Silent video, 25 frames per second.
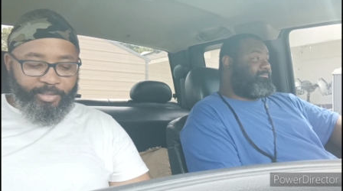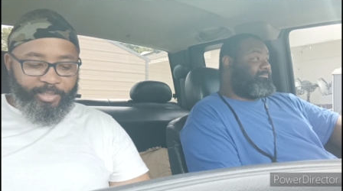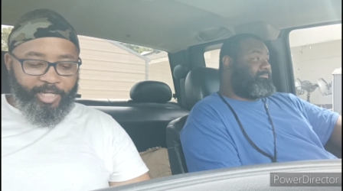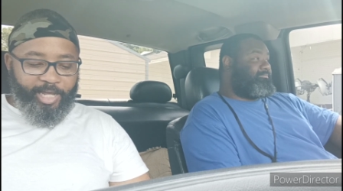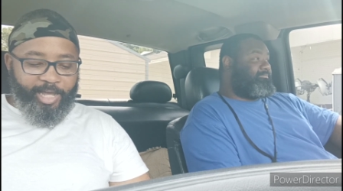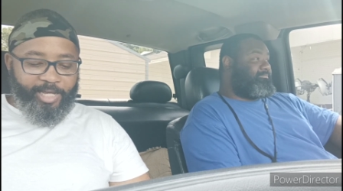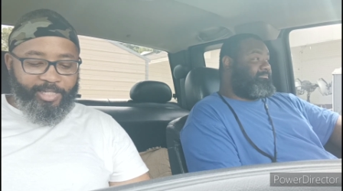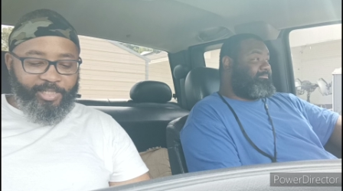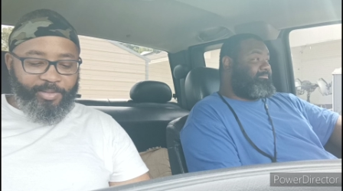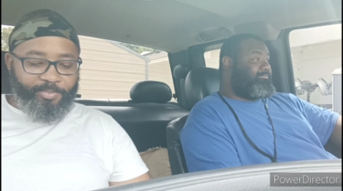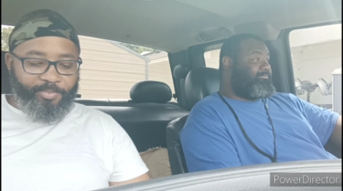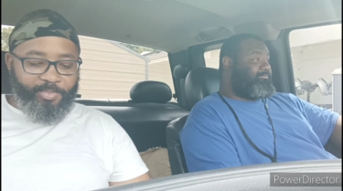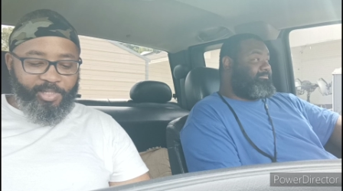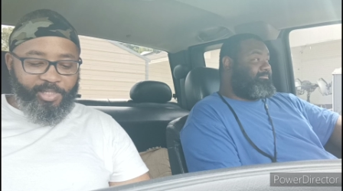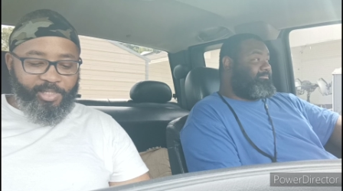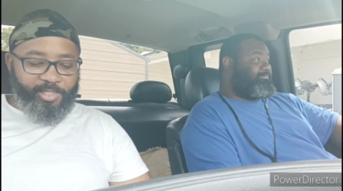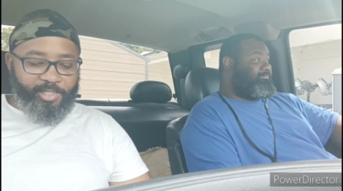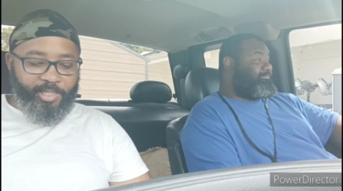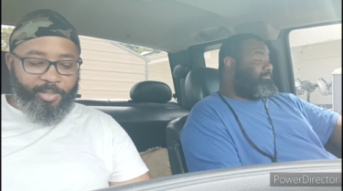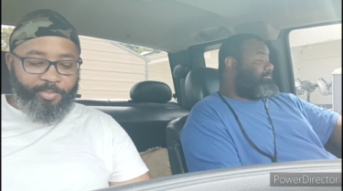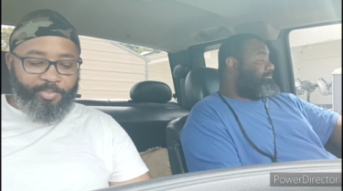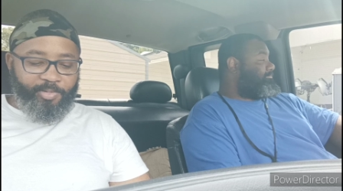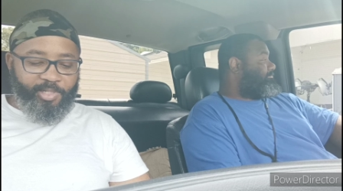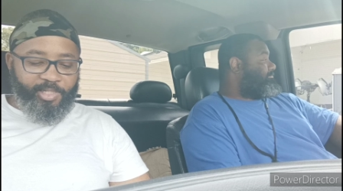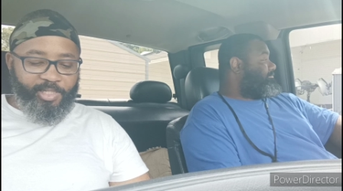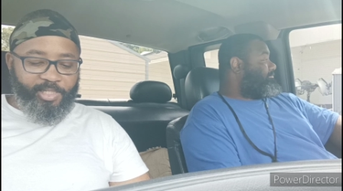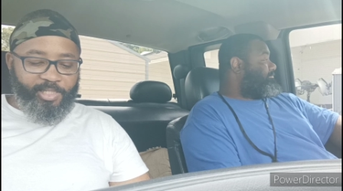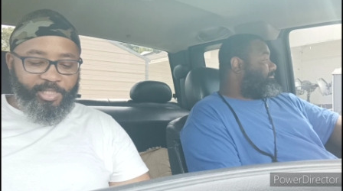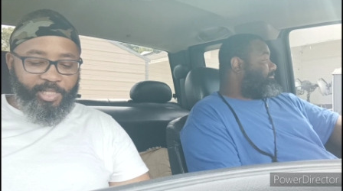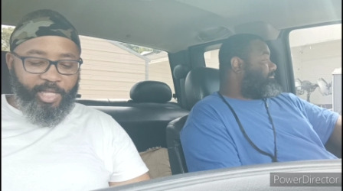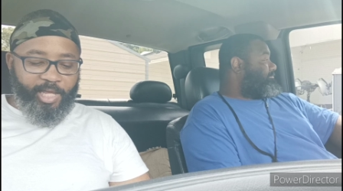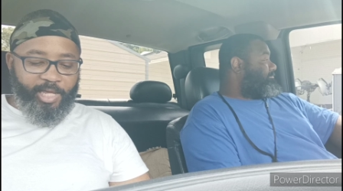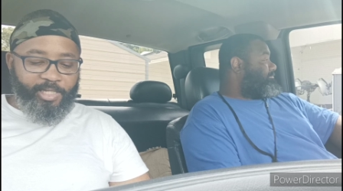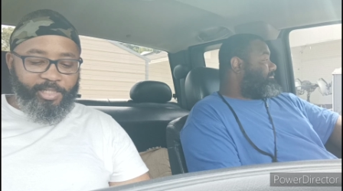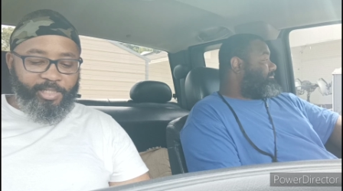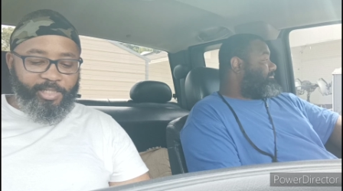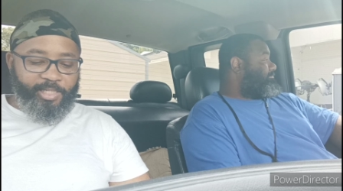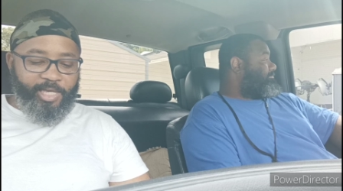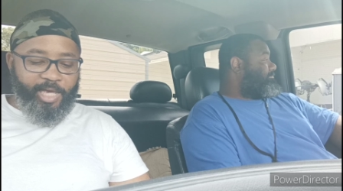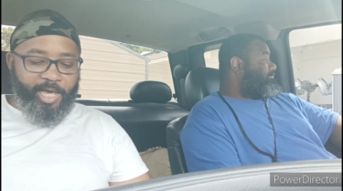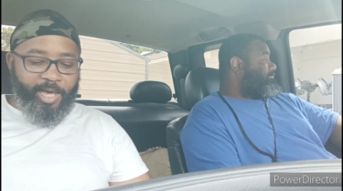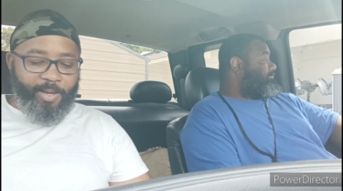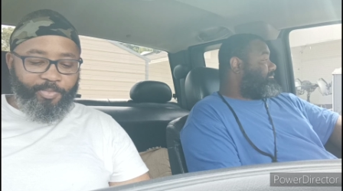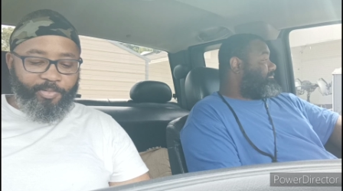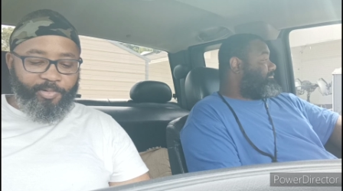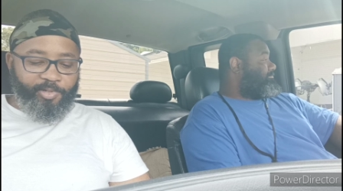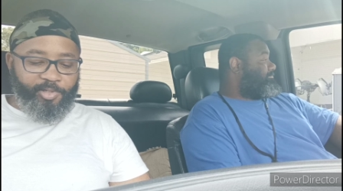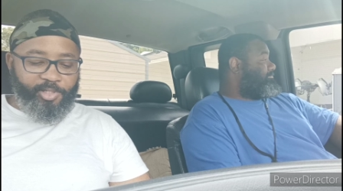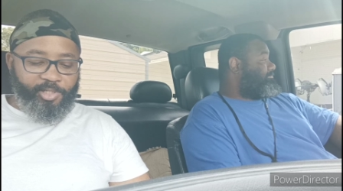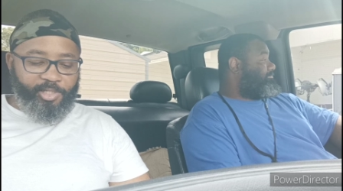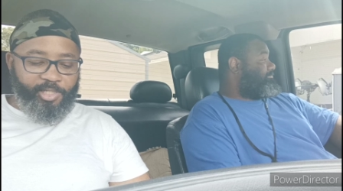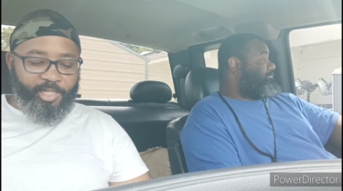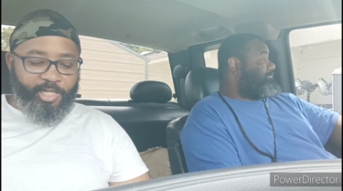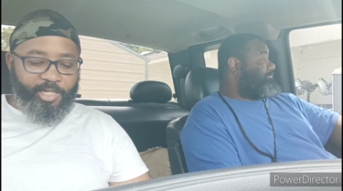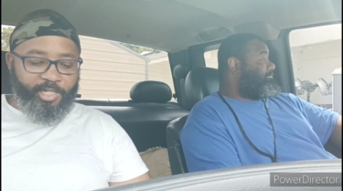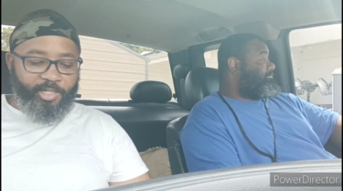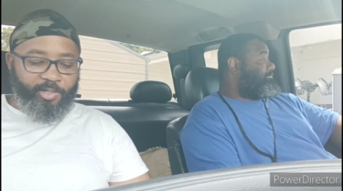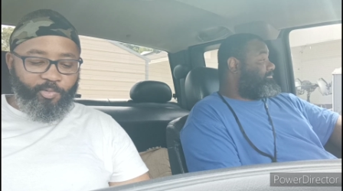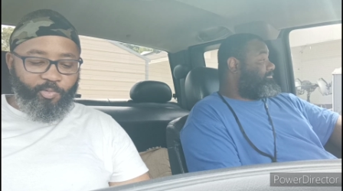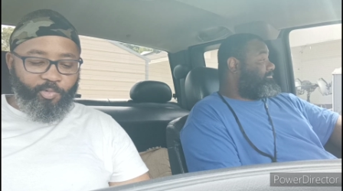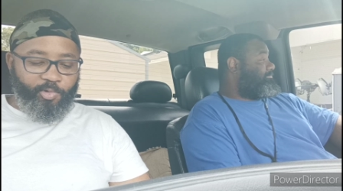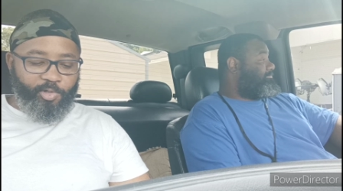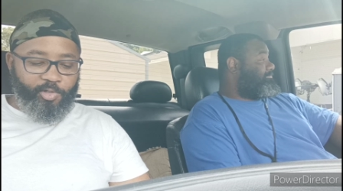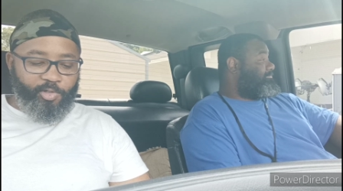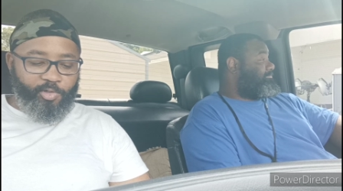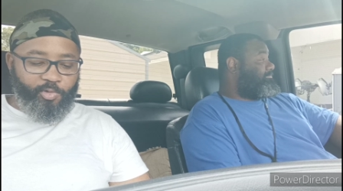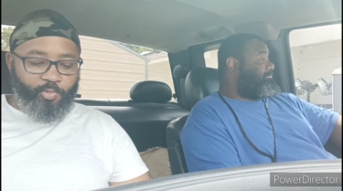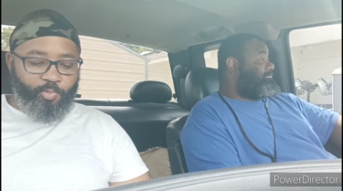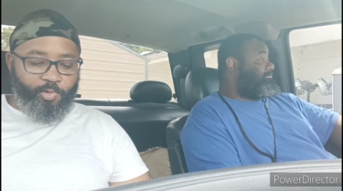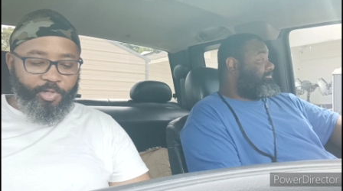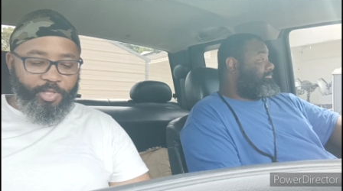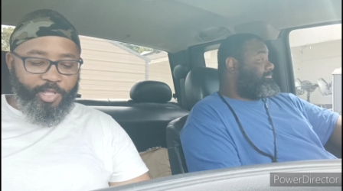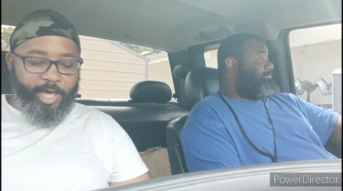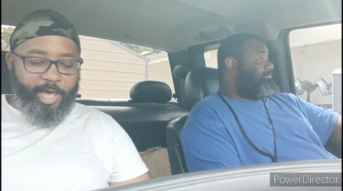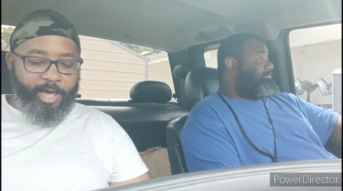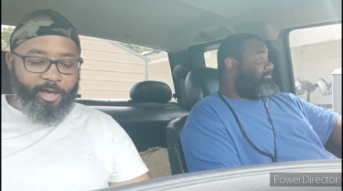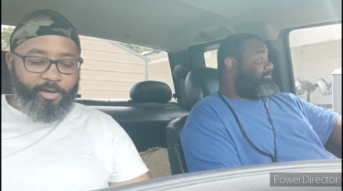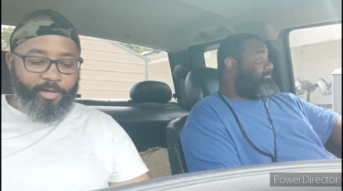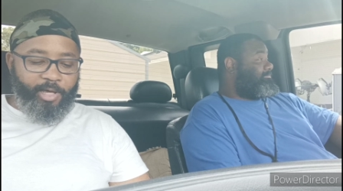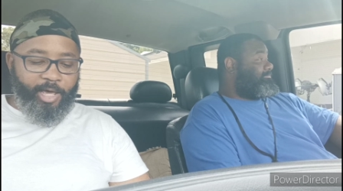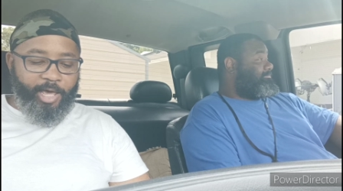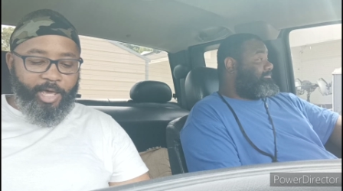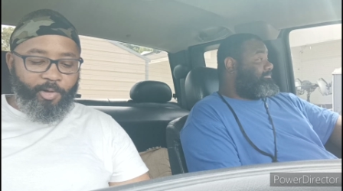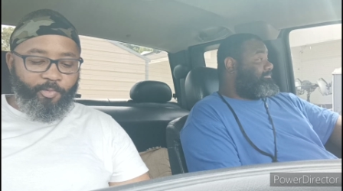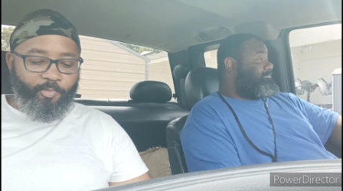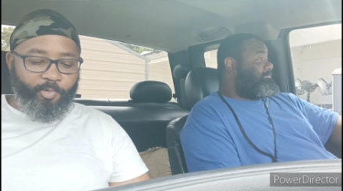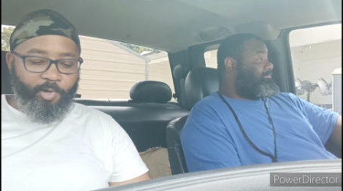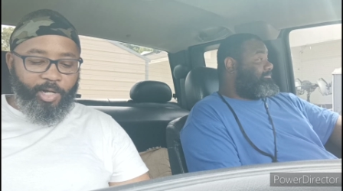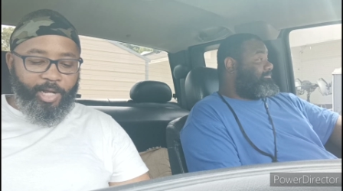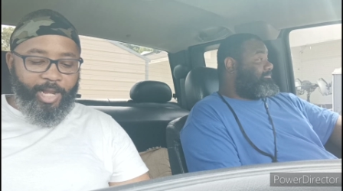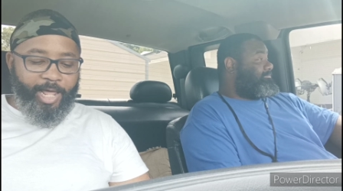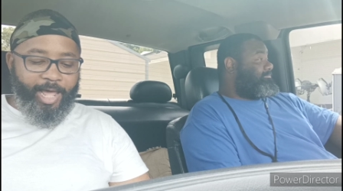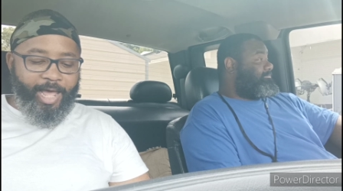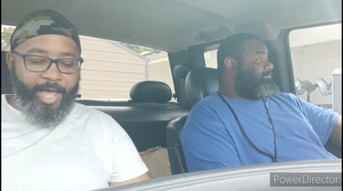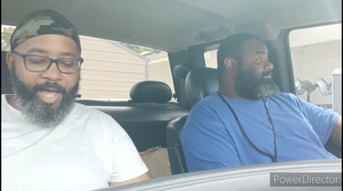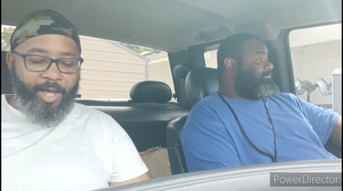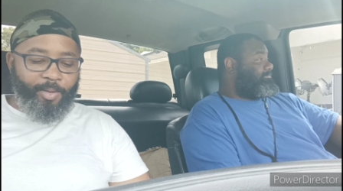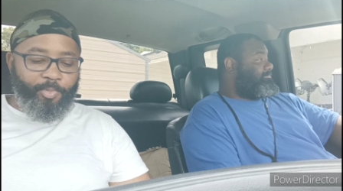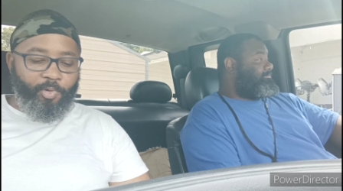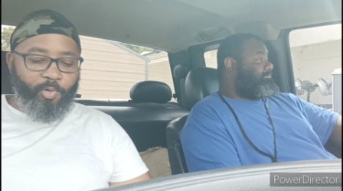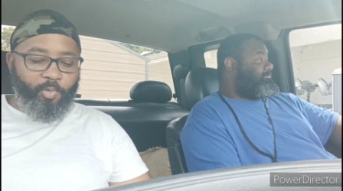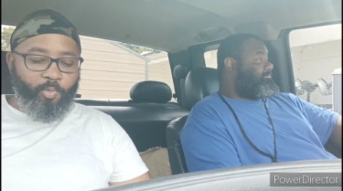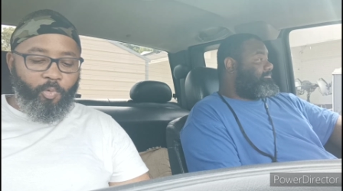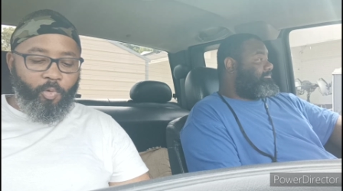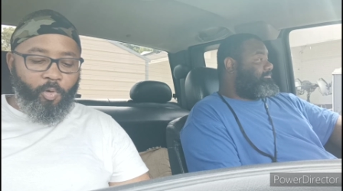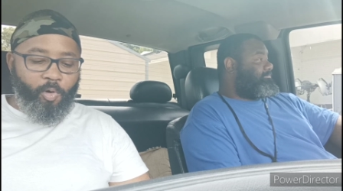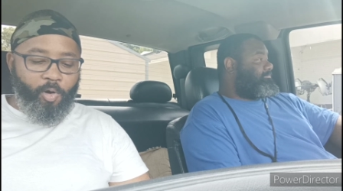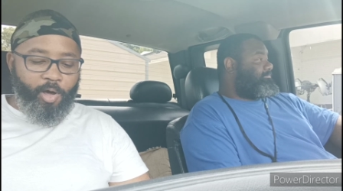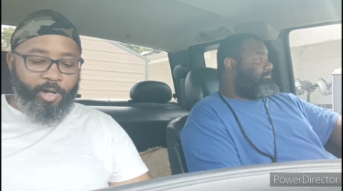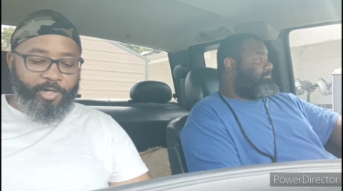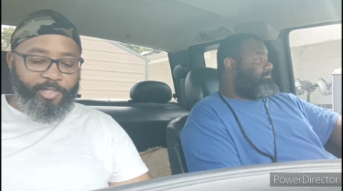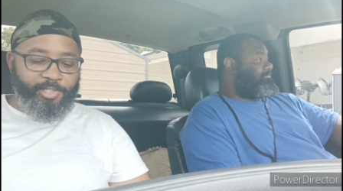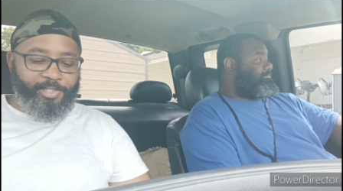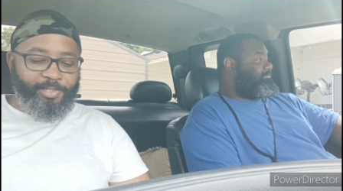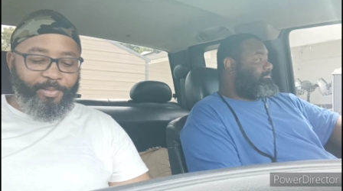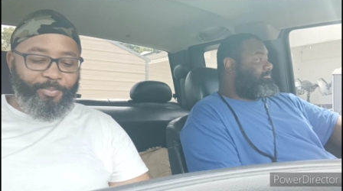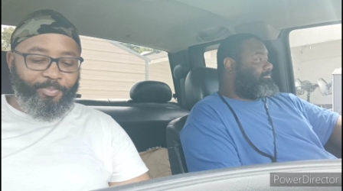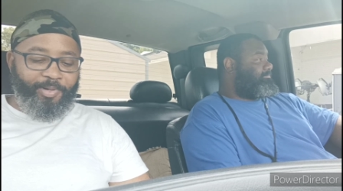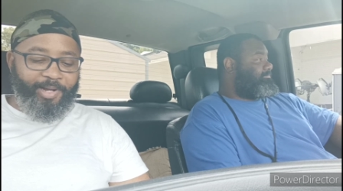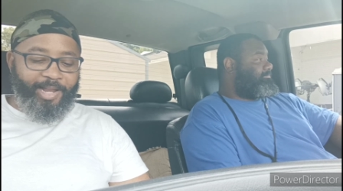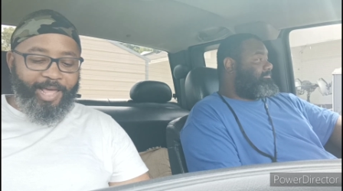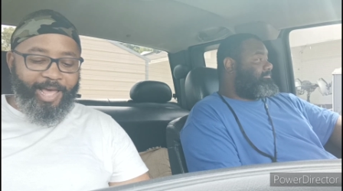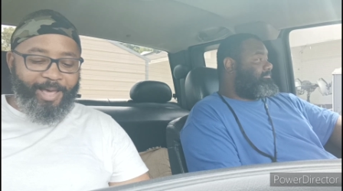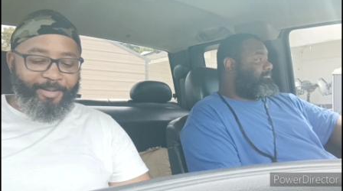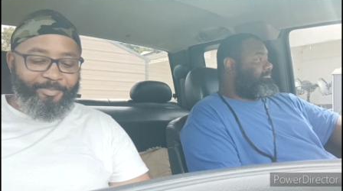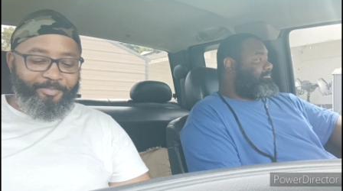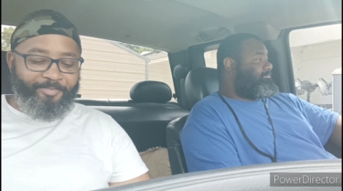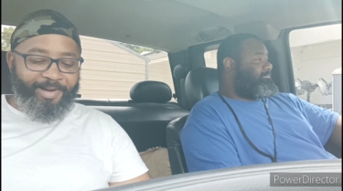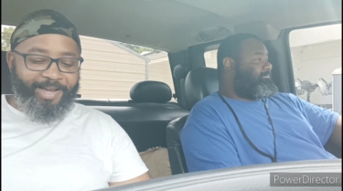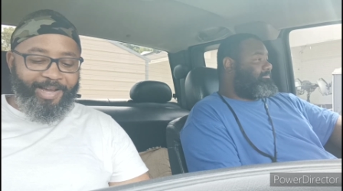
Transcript: Jackson, Mississippi, the state's capital city, was without a reliable water supply